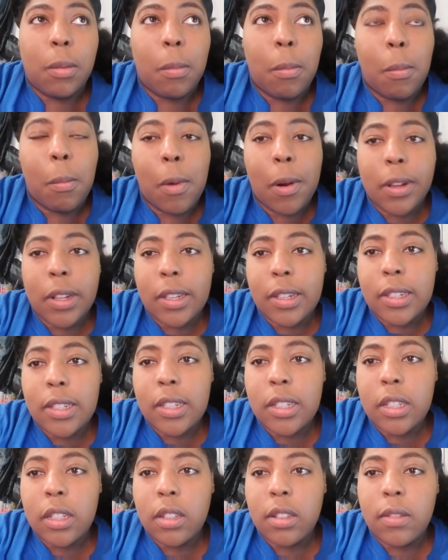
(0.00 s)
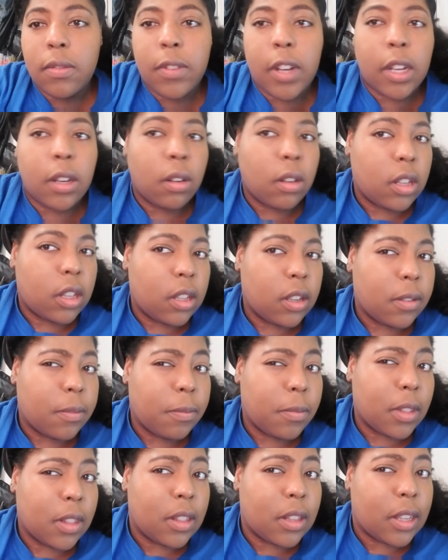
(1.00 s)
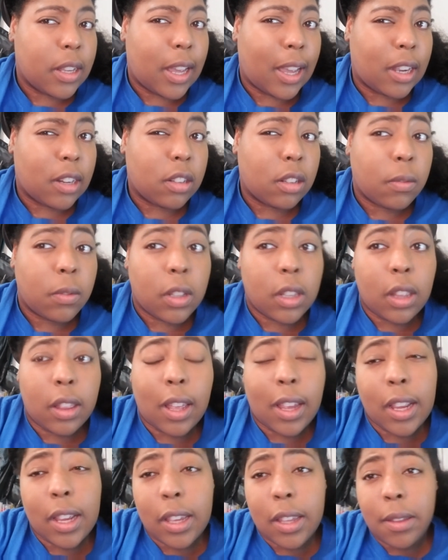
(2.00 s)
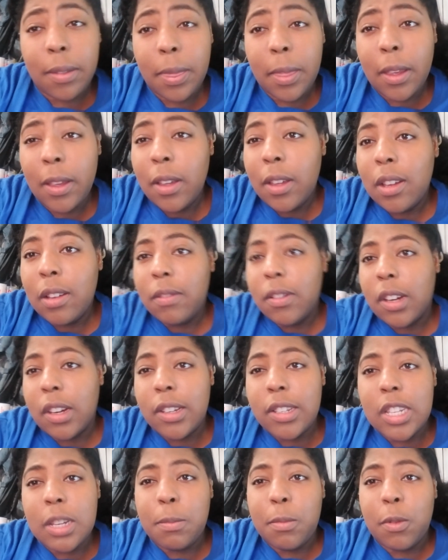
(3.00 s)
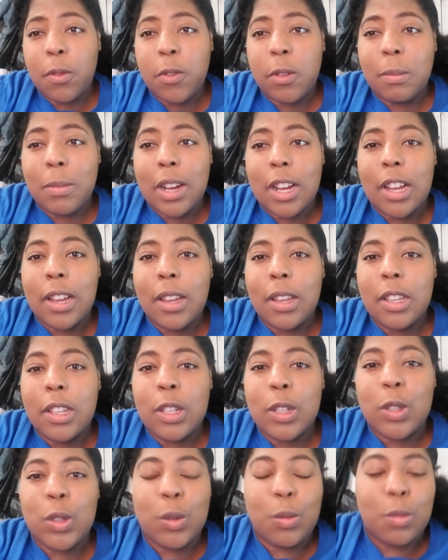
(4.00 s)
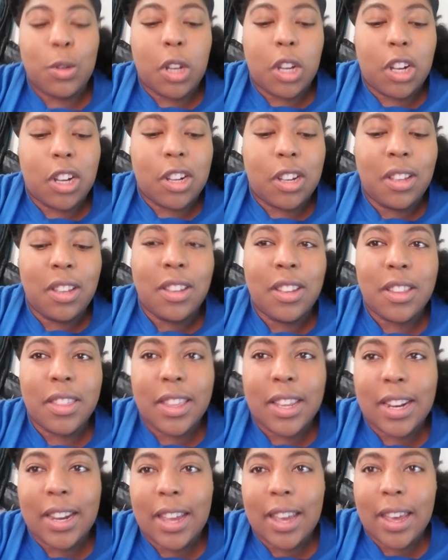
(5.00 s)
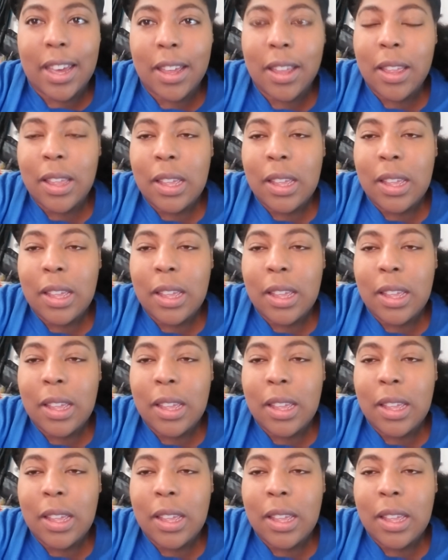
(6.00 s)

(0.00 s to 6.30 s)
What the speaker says: but this is the final look, and I actually really like it. Very simple for my Zoom call that I had.